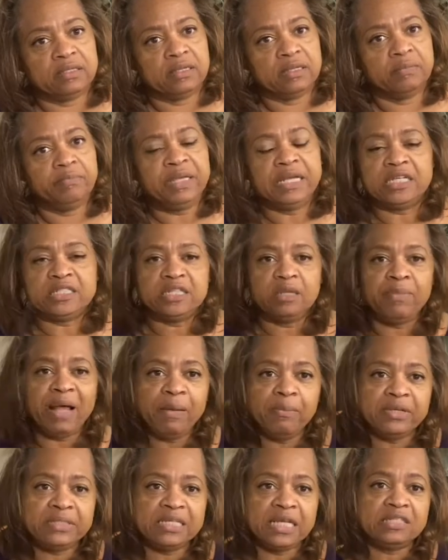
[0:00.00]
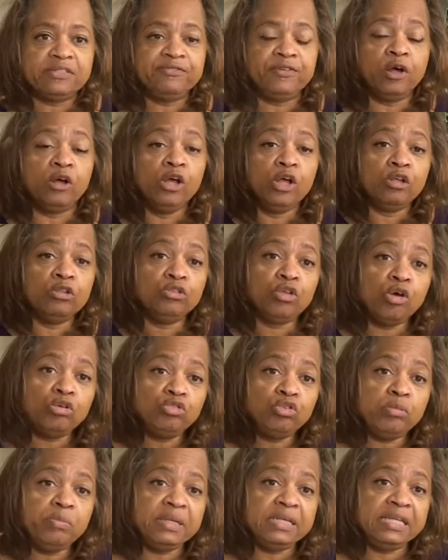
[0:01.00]
Because the Bible says, for those
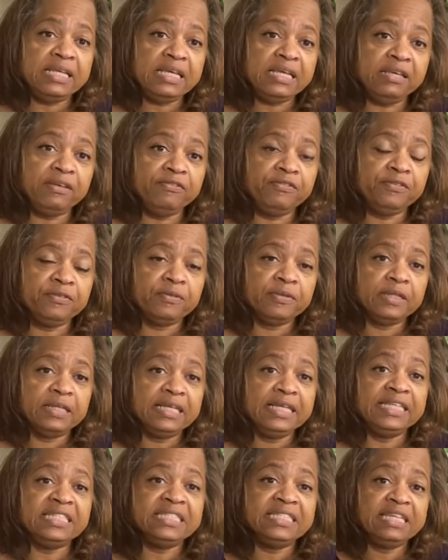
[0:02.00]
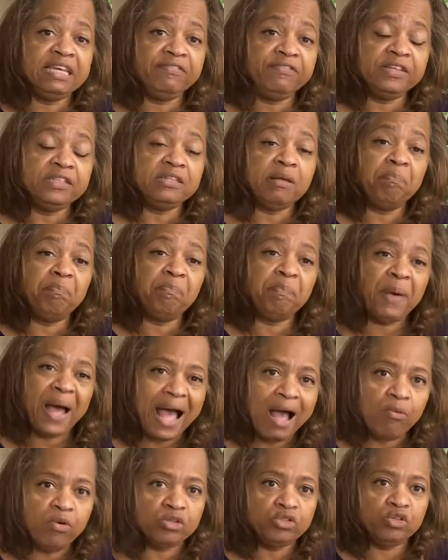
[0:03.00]
who believe, He's giving the
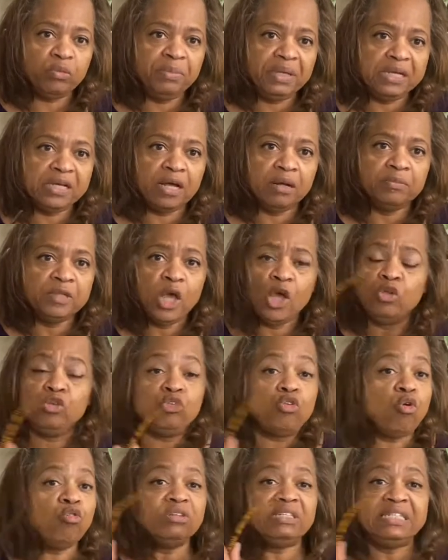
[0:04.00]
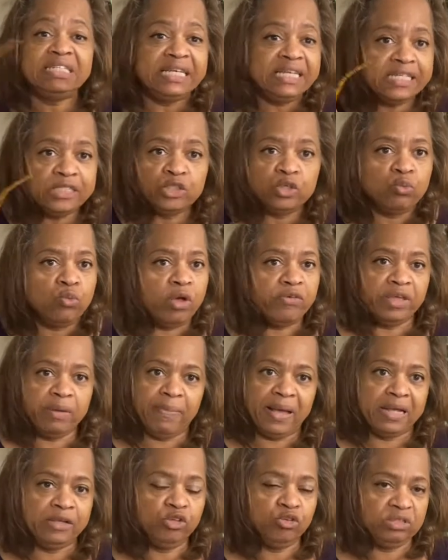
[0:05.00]
power to become. You don't need to worry
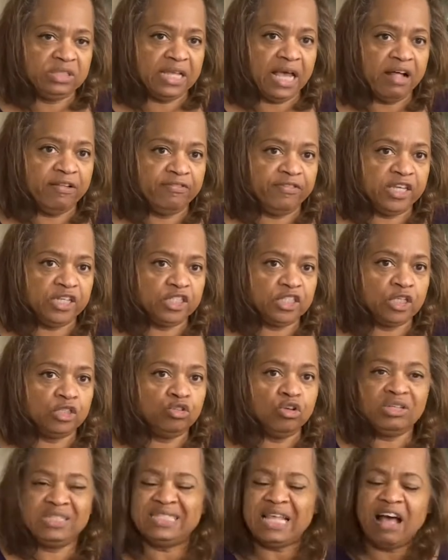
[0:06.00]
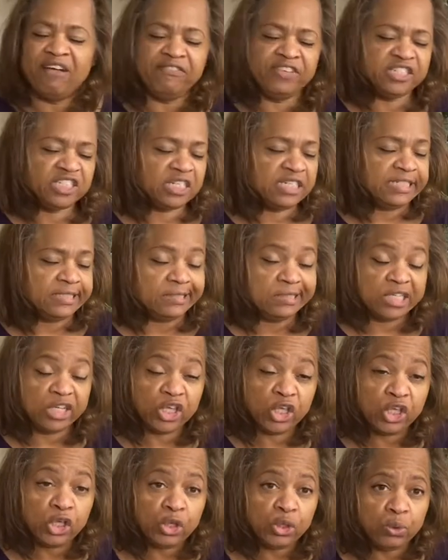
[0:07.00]
about your salvation. Your salvation is
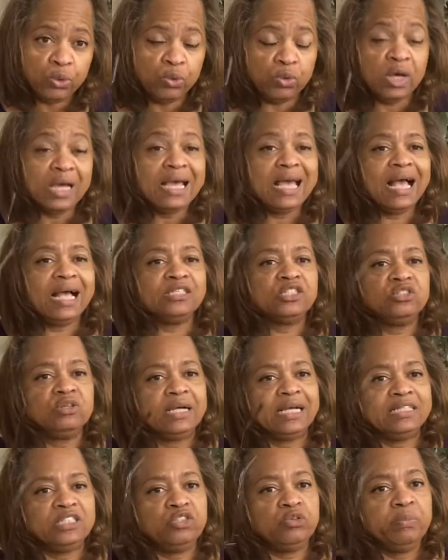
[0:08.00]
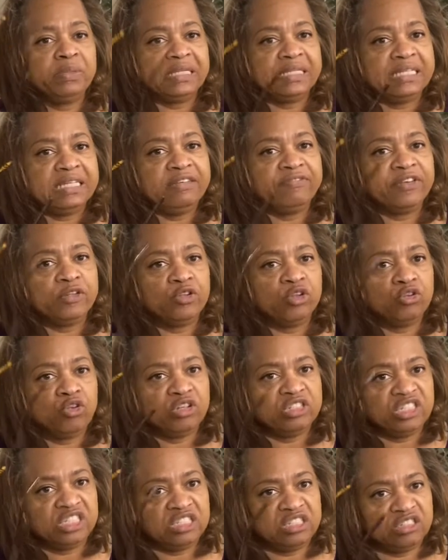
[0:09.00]
secure as long as you believe in the
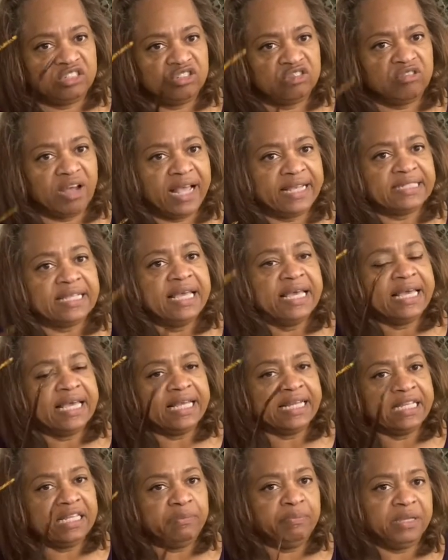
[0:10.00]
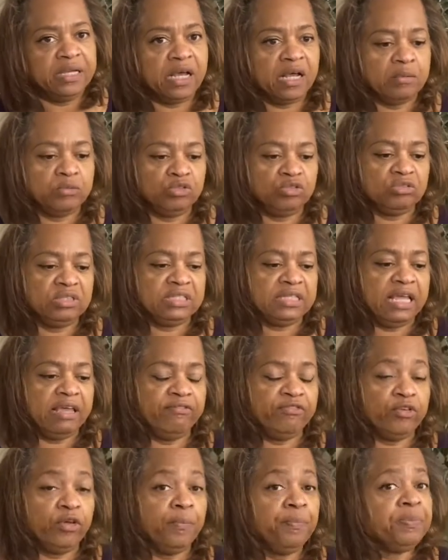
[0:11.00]
Lord Jesus Christ and He becomes your
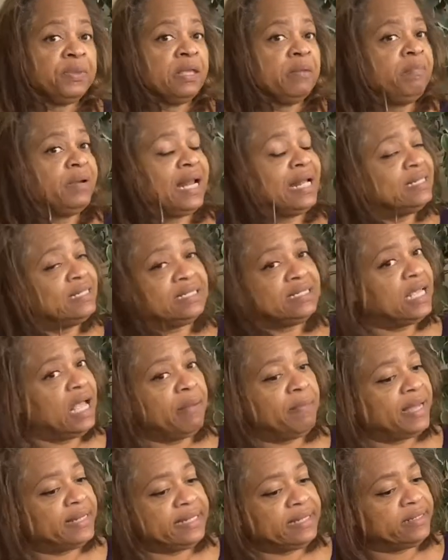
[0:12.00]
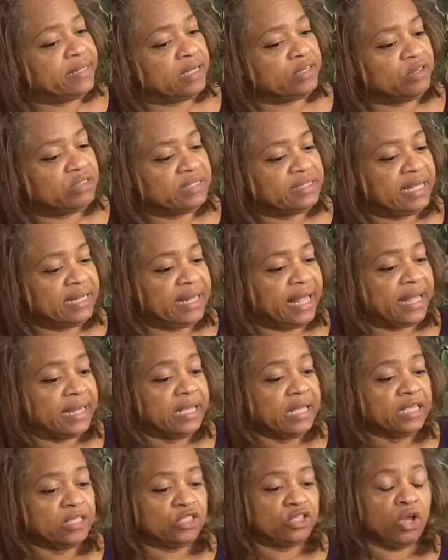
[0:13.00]
Savior. But at the time, I didn't understand that.
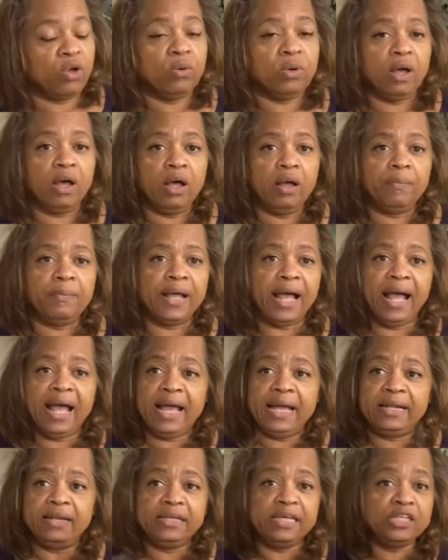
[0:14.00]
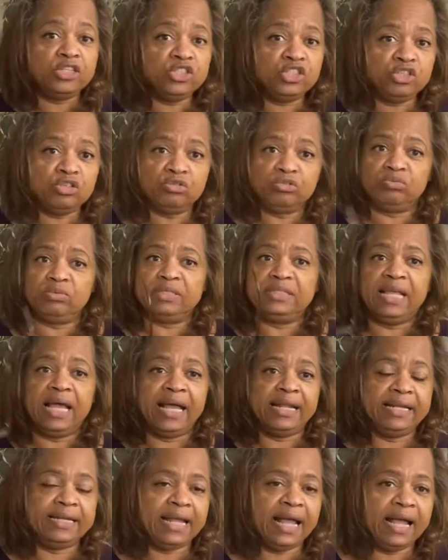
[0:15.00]
So um, I had issues with
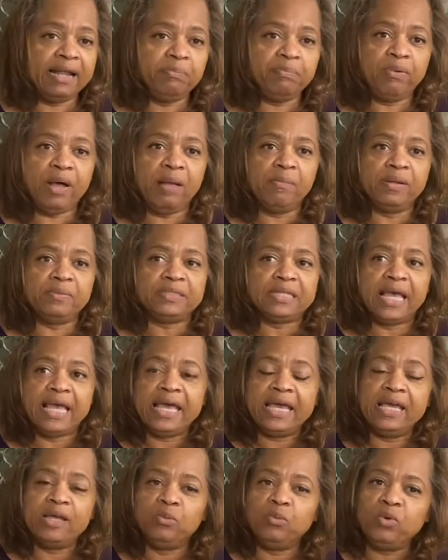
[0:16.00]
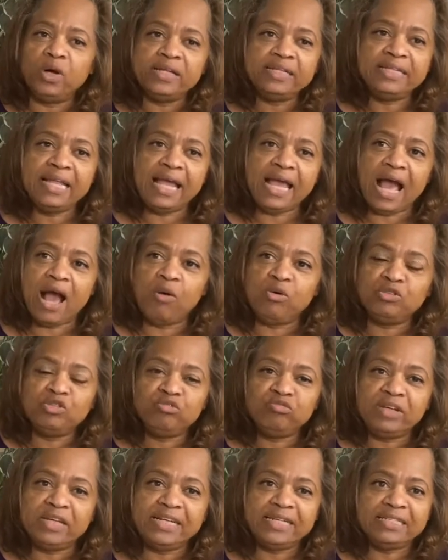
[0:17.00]
that and I had problems. And one day I was
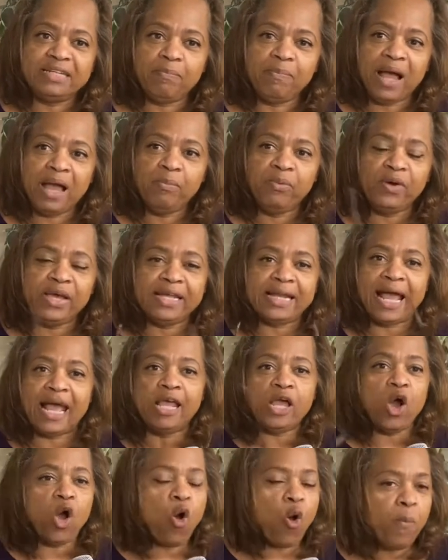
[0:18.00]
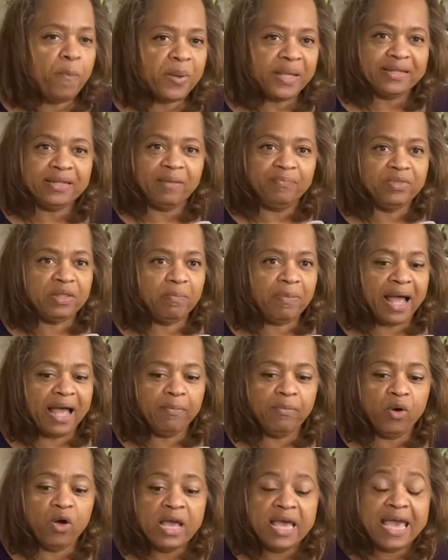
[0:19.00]
reading the Bible and I opened up the
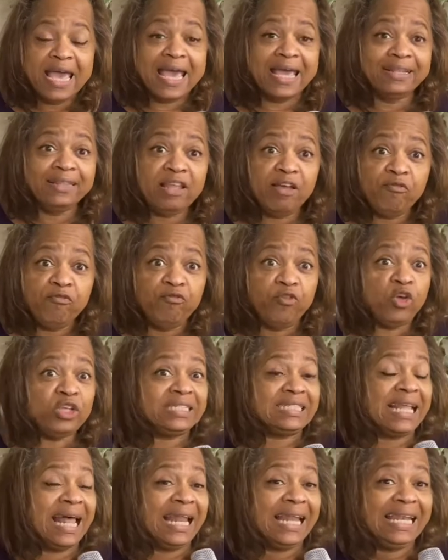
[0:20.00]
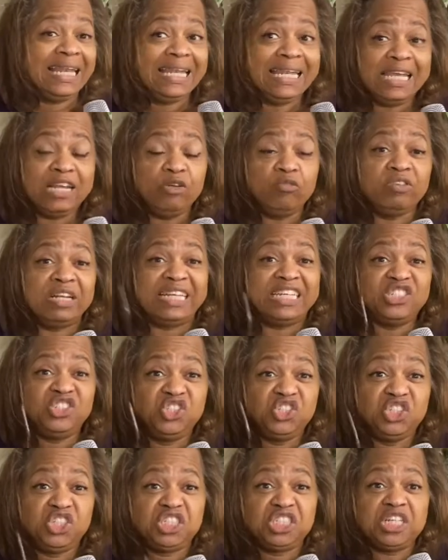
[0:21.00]
Bible and the verse literally
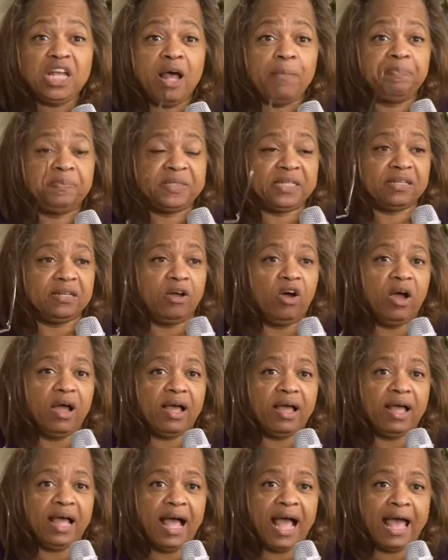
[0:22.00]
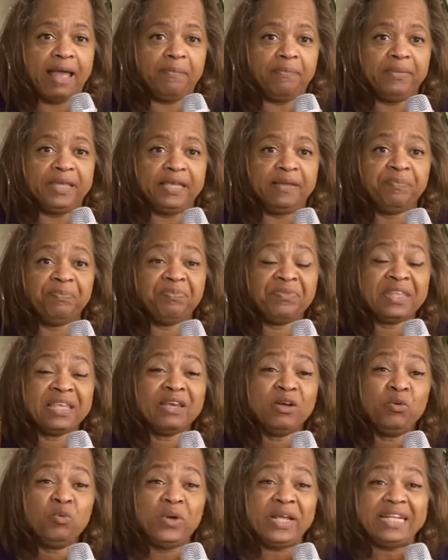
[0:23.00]
jumped at me
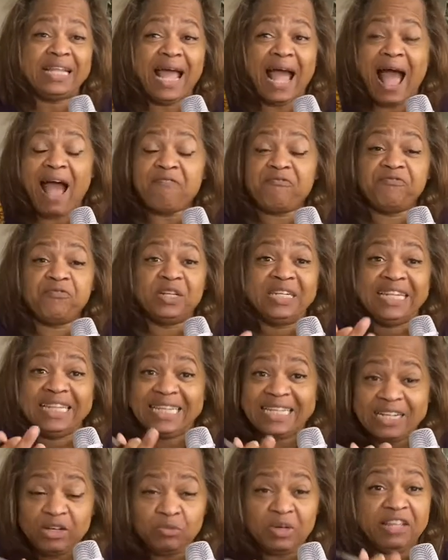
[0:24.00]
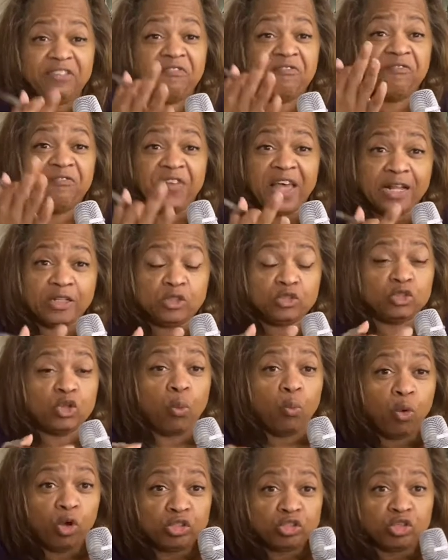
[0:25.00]
when I literally felt the
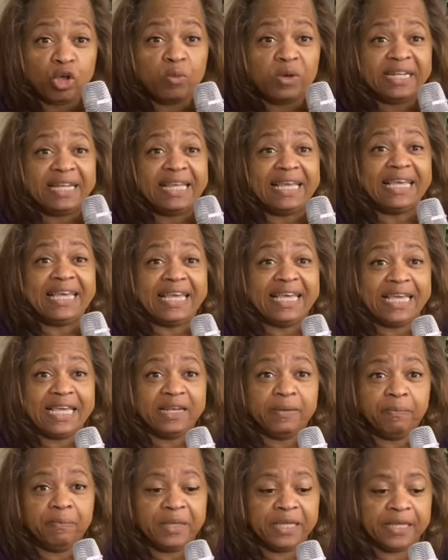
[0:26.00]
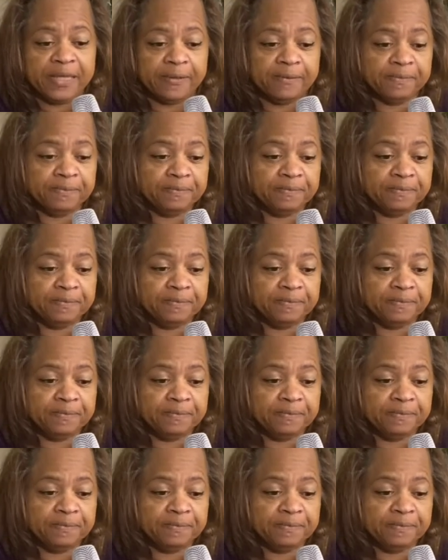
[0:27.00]
words going in me